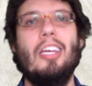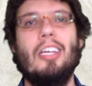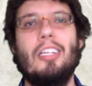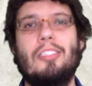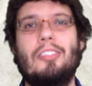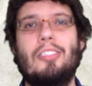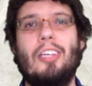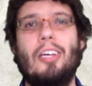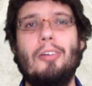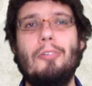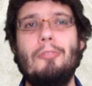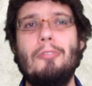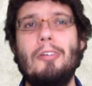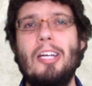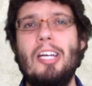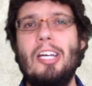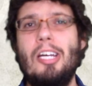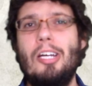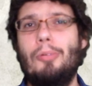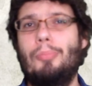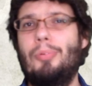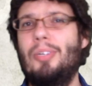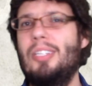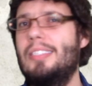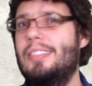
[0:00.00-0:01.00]
So,
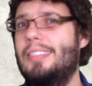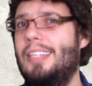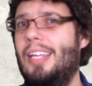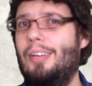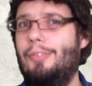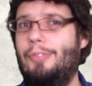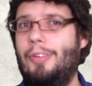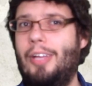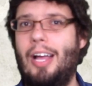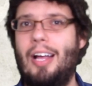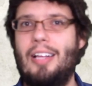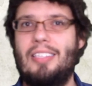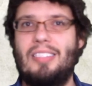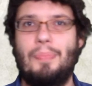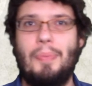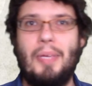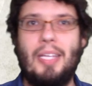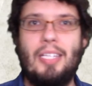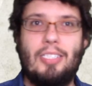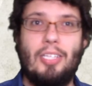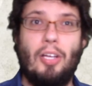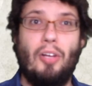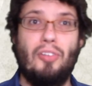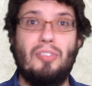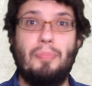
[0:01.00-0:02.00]
one set of cars are
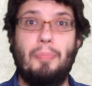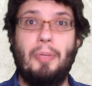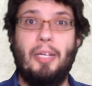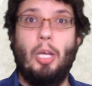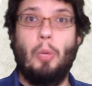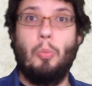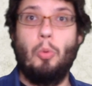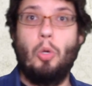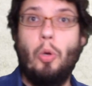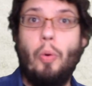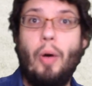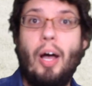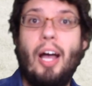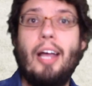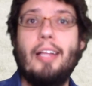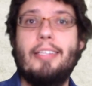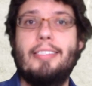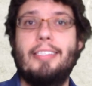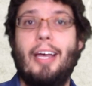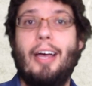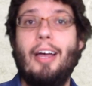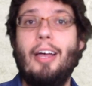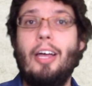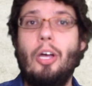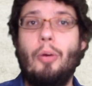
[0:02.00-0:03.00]
being told to become
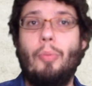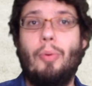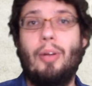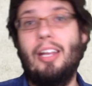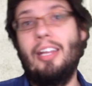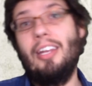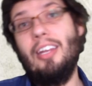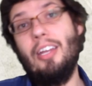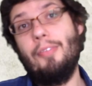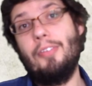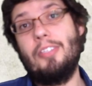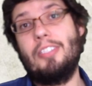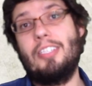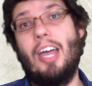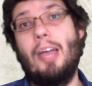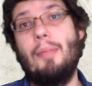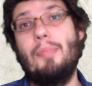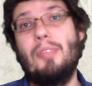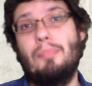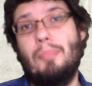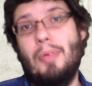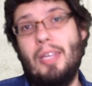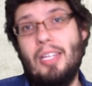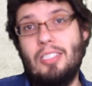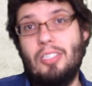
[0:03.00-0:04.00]
quieter, while another type
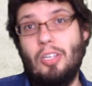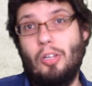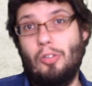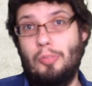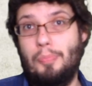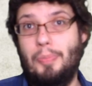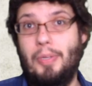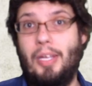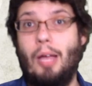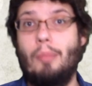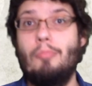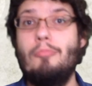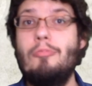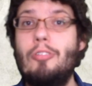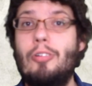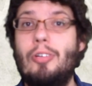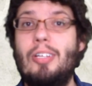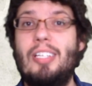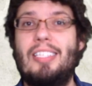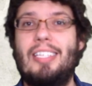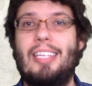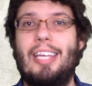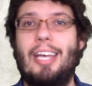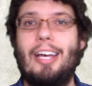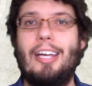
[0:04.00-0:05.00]
is being told to become
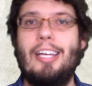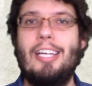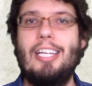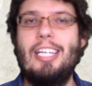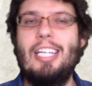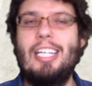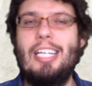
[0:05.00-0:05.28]
noisier.